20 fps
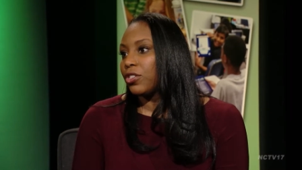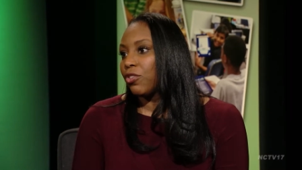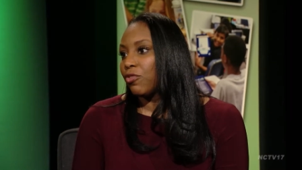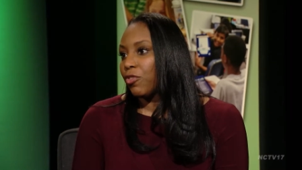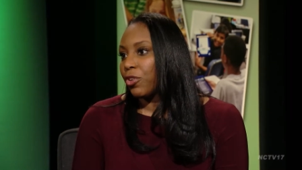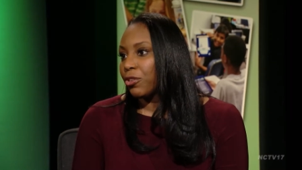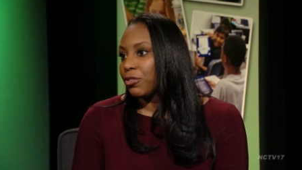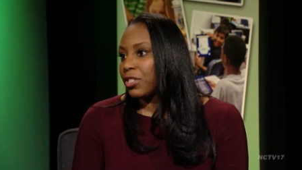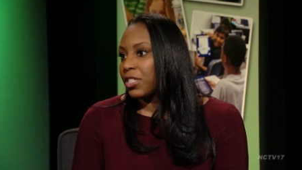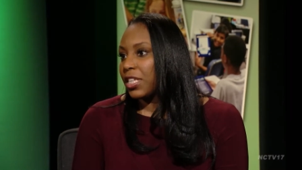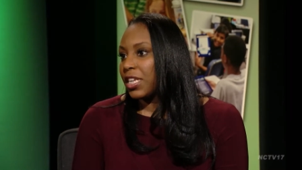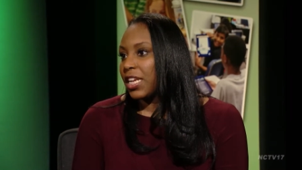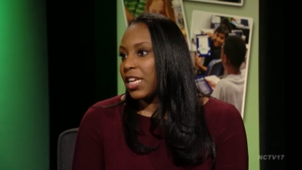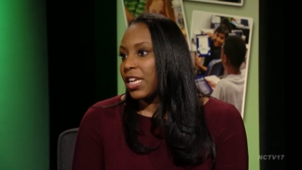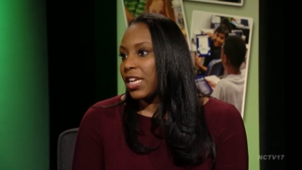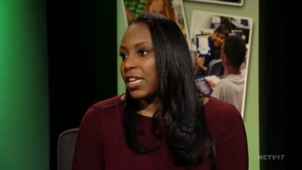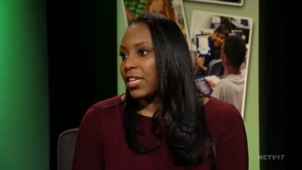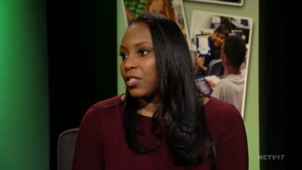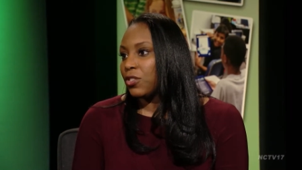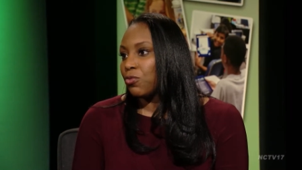
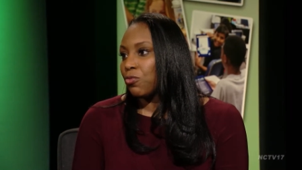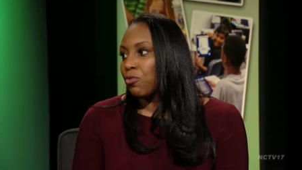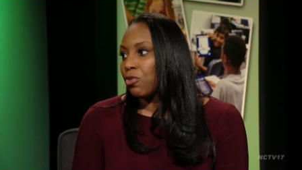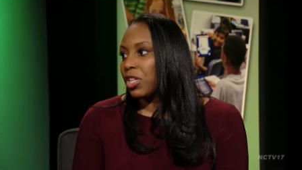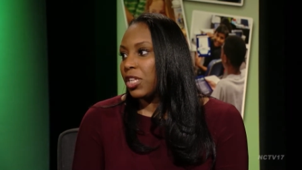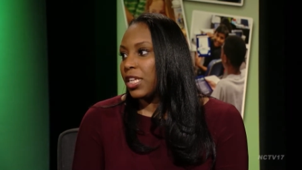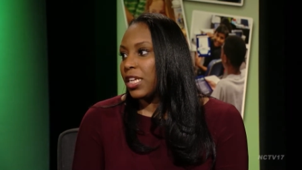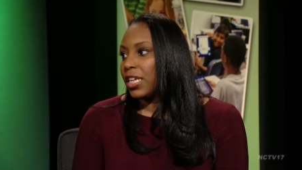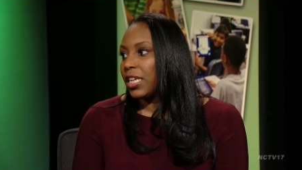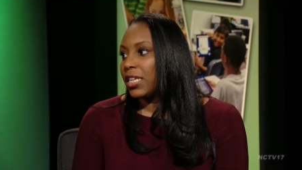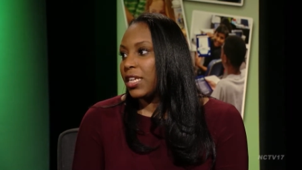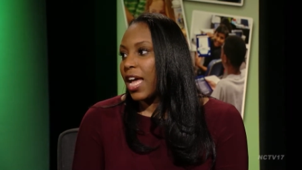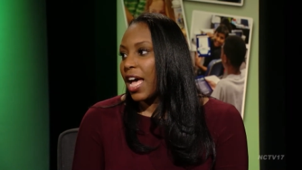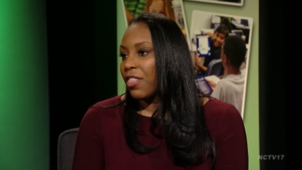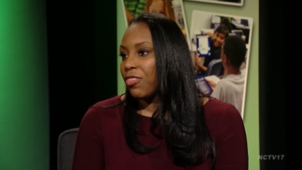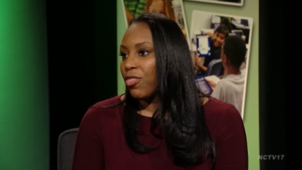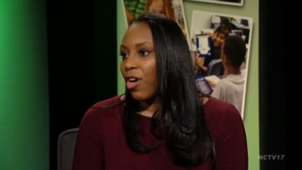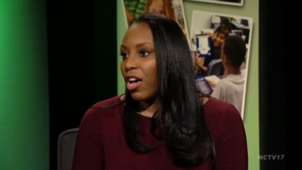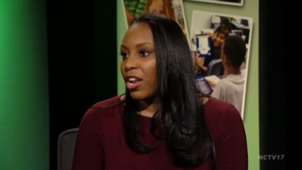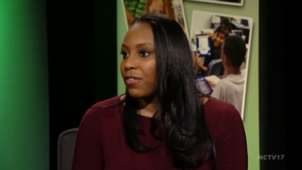diversity is really
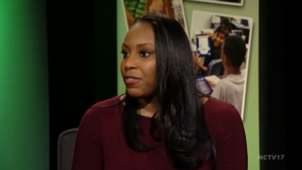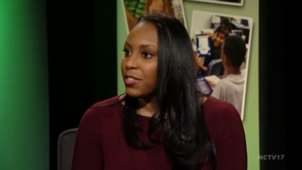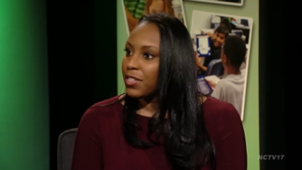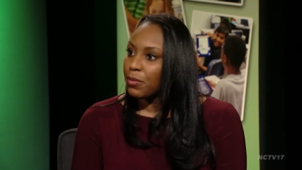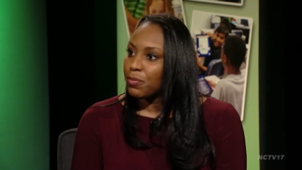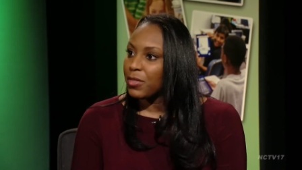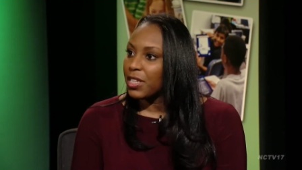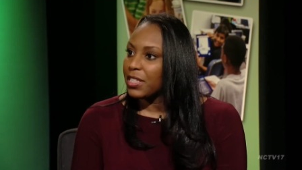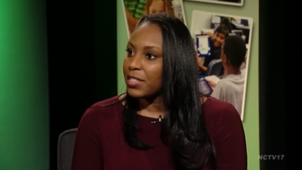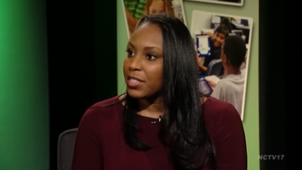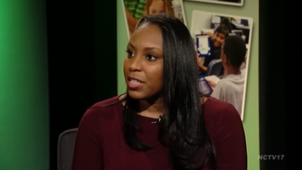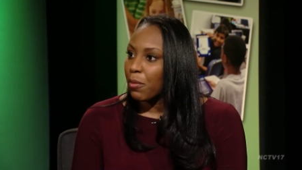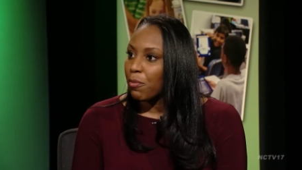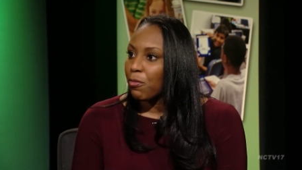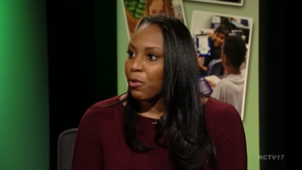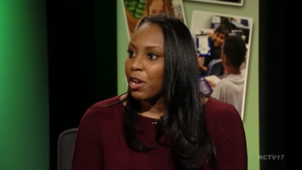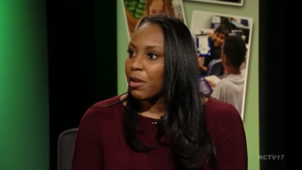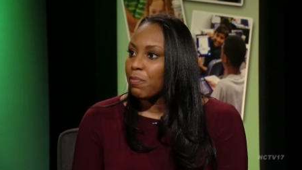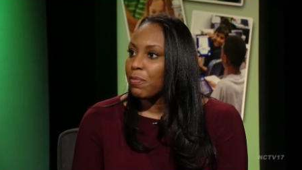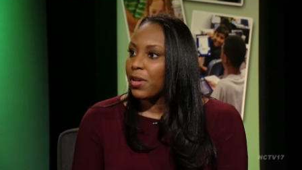not thought of something
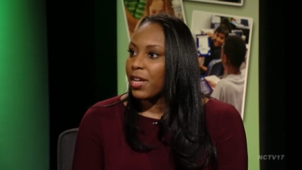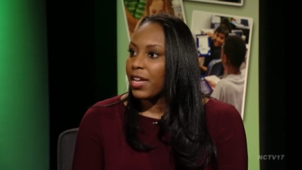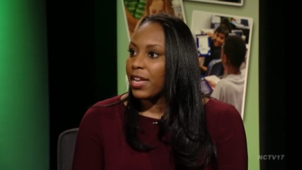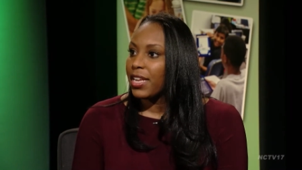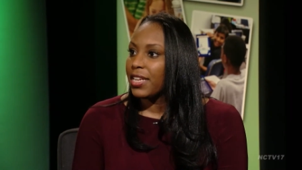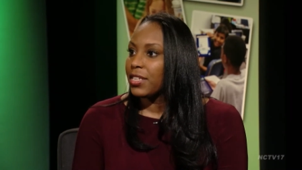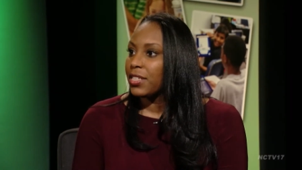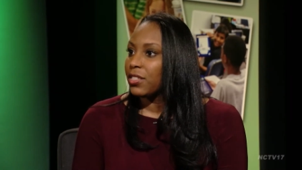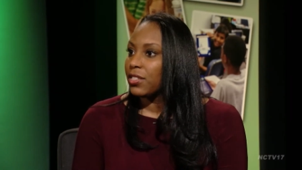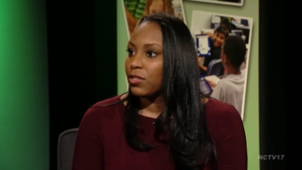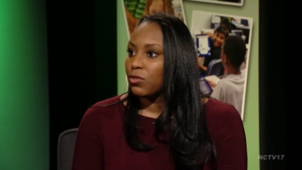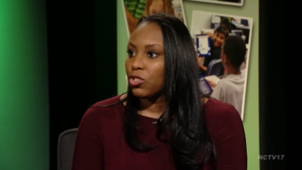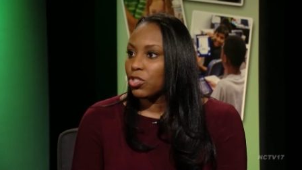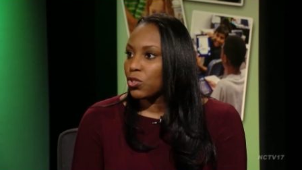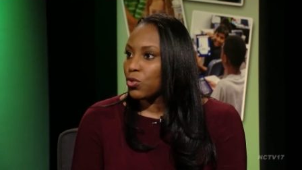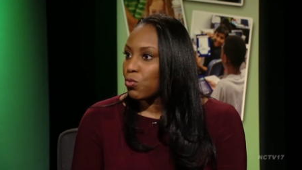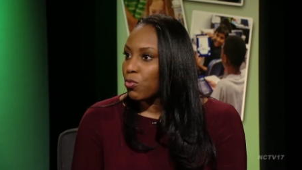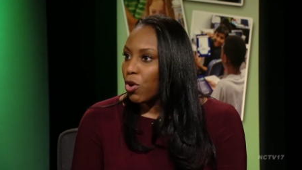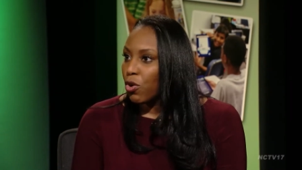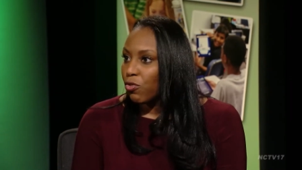separate, but it is
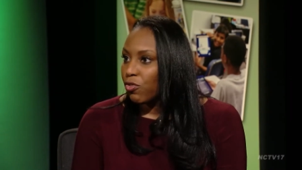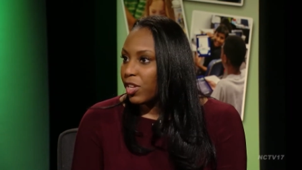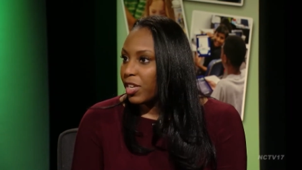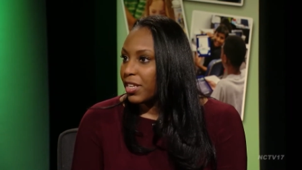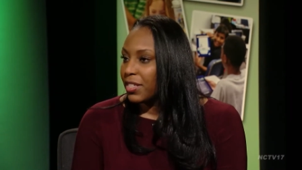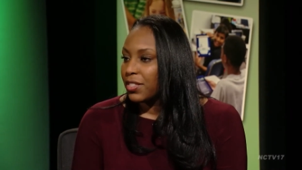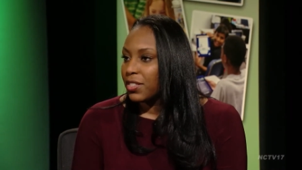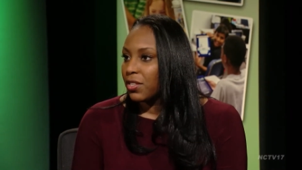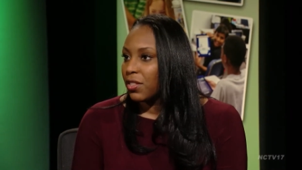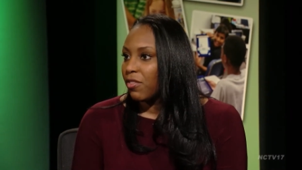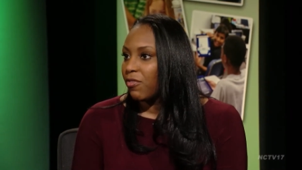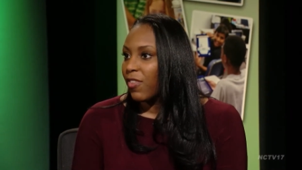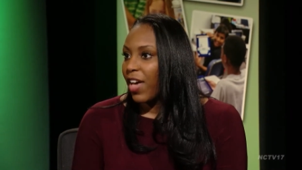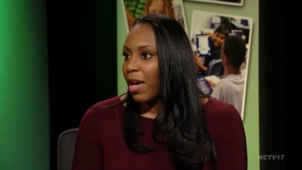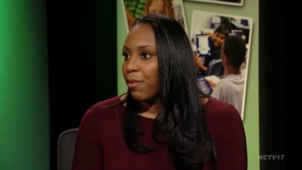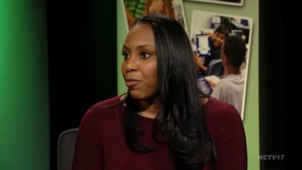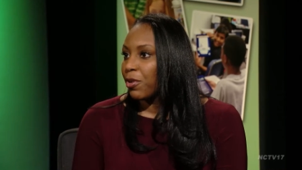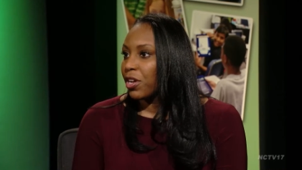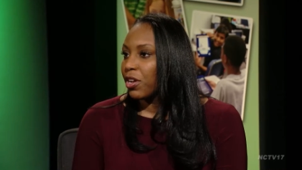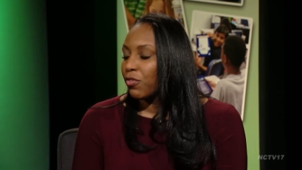just woven into the
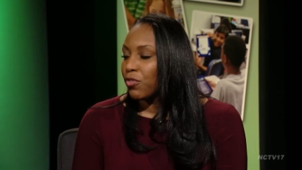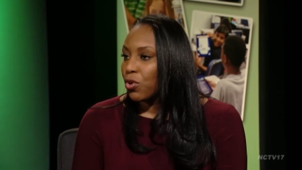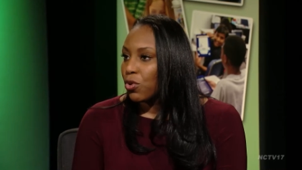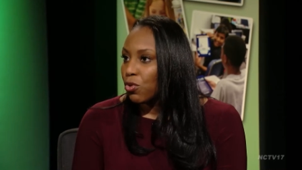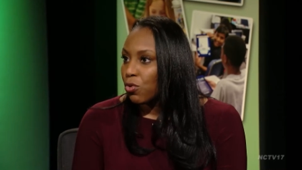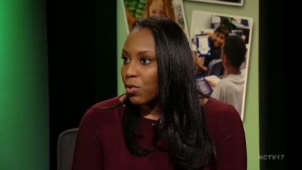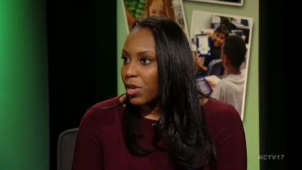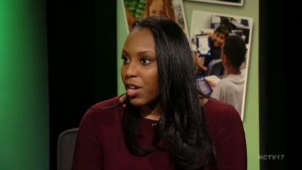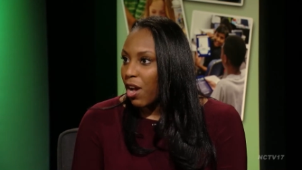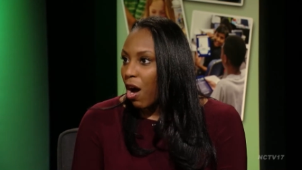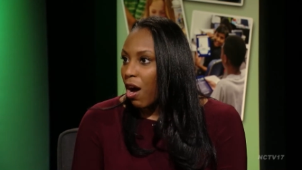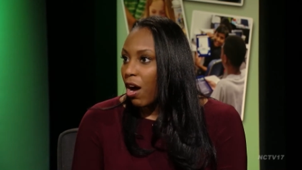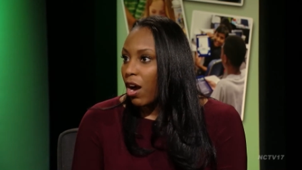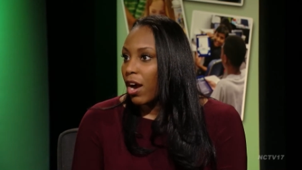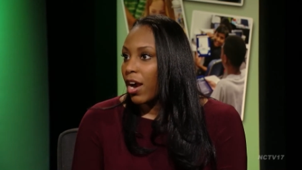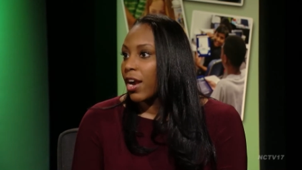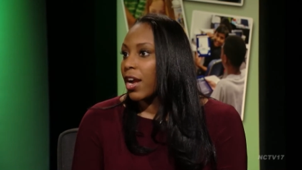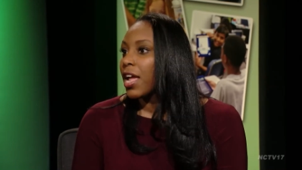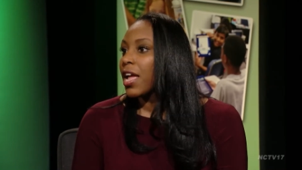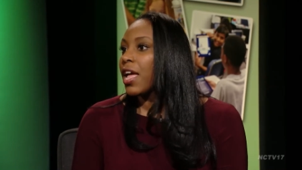fabric of who we
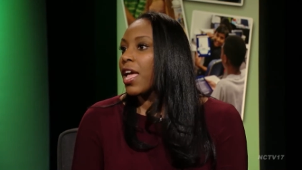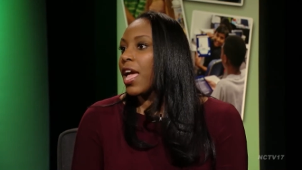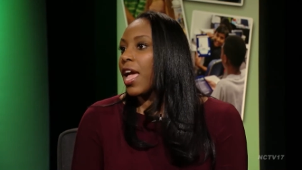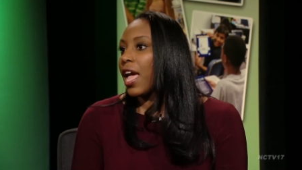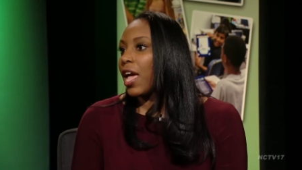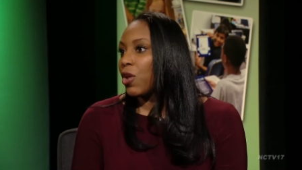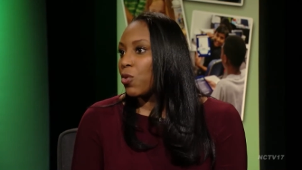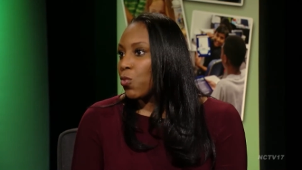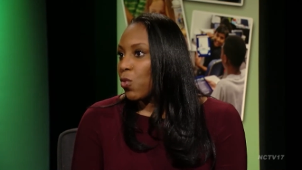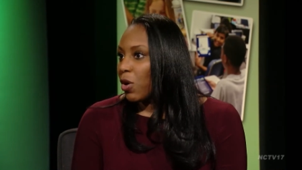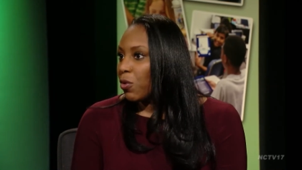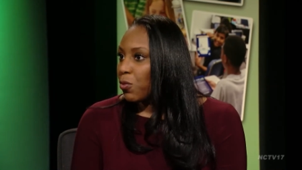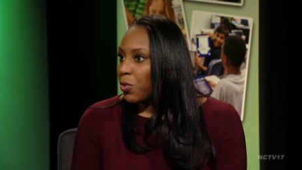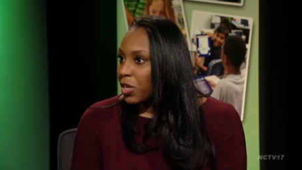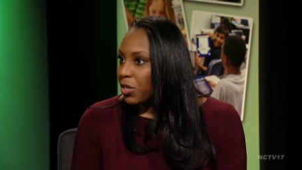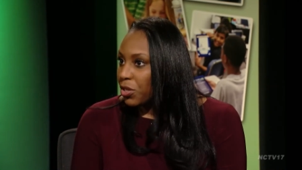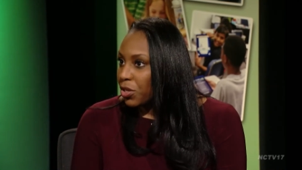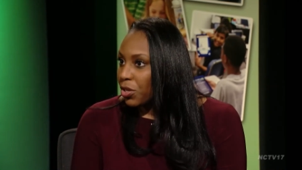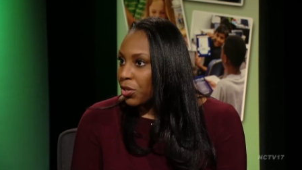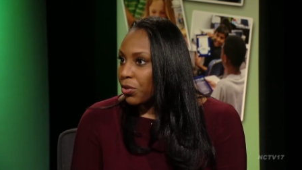are and what
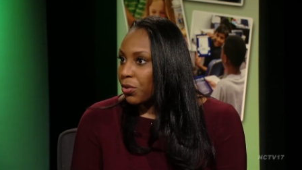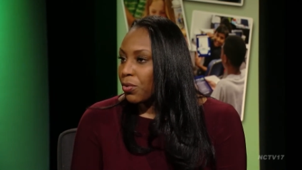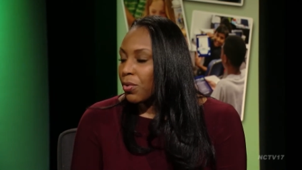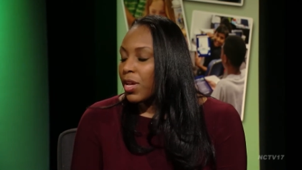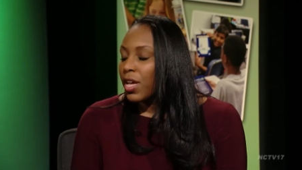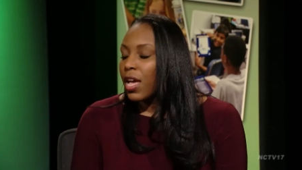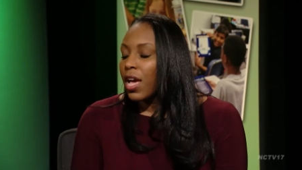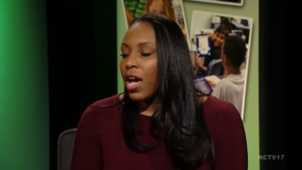we do.